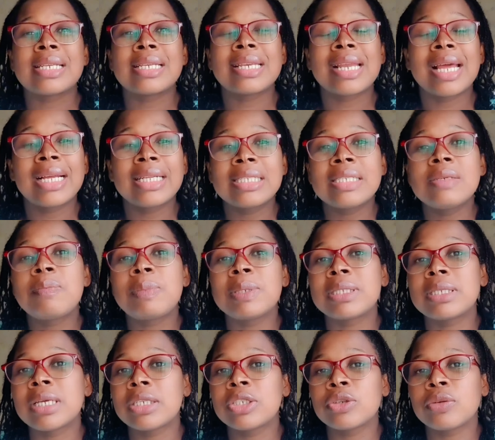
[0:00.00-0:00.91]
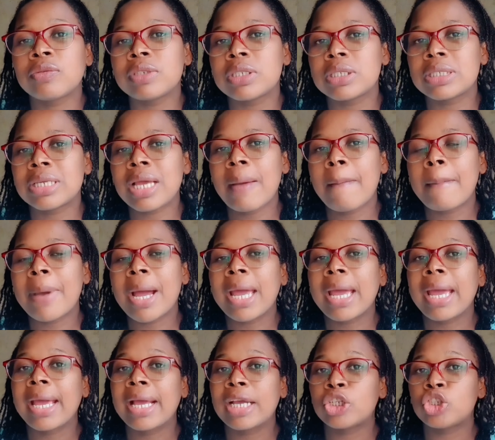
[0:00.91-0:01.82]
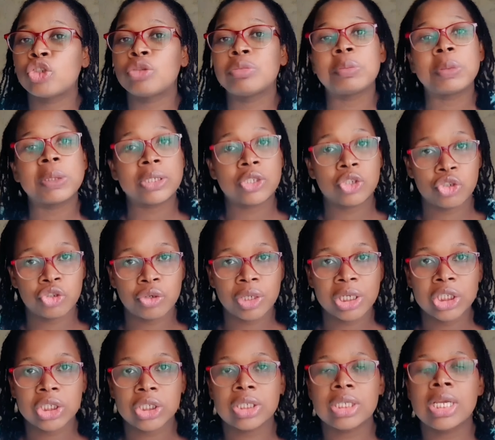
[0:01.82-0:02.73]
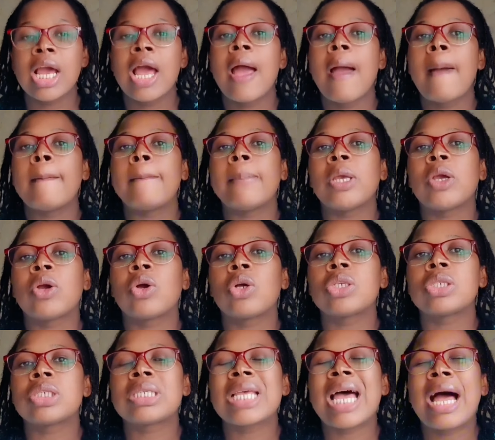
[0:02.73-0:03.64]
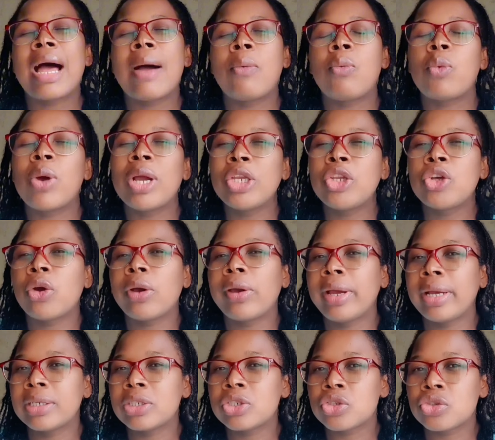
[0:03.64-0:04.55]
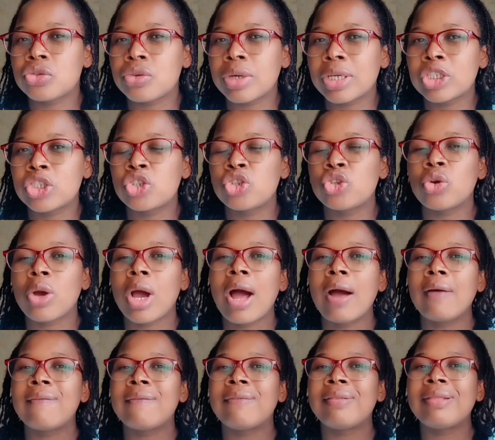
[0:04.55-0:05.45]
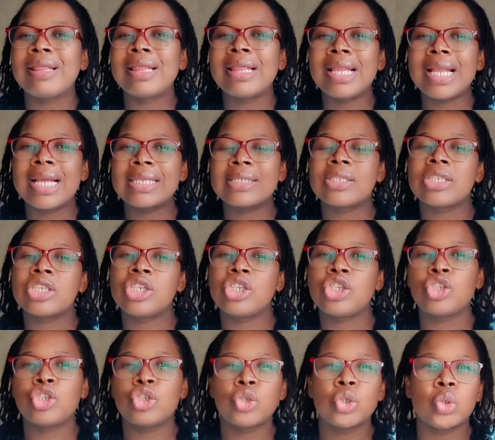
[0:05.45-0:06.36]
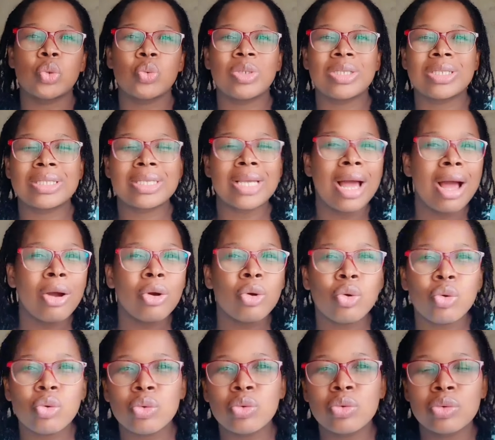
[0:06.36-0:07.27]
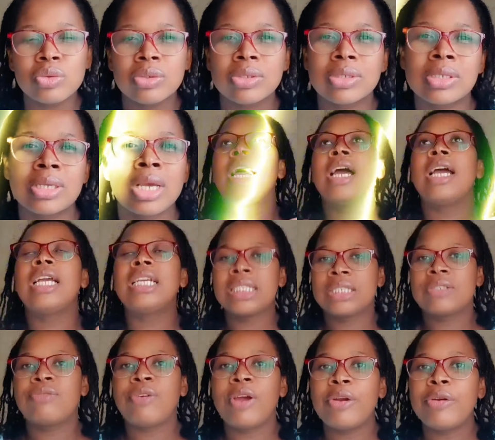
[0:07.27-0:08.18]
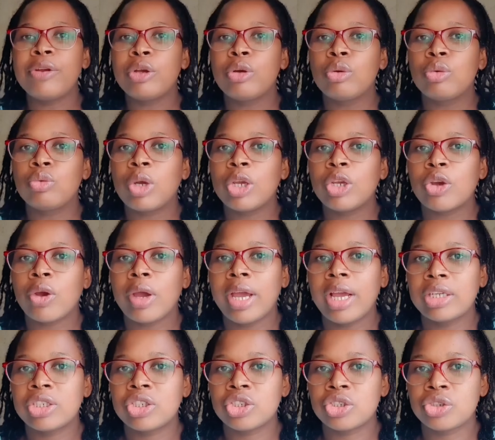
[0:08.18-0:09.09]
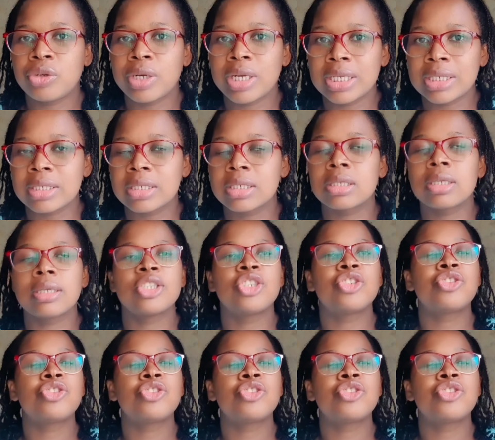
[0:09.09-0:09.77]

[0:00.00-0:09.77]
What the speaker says: 90% of the time my hair should be stretched, because when your hair is stretched, you have less issues with tangles. It's very good when your hair shrinks.